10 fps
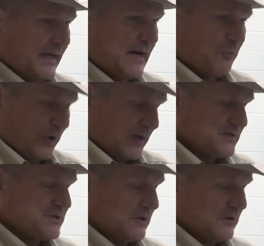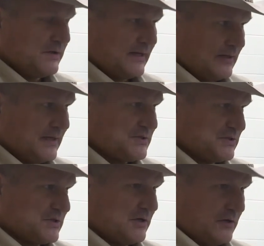And I'm really concerned that this
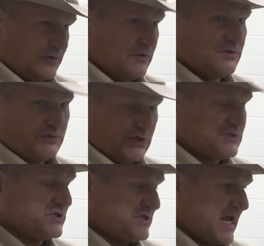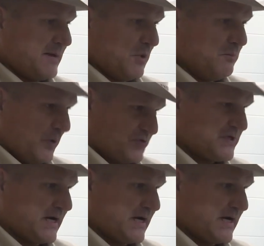is going to do just the same on both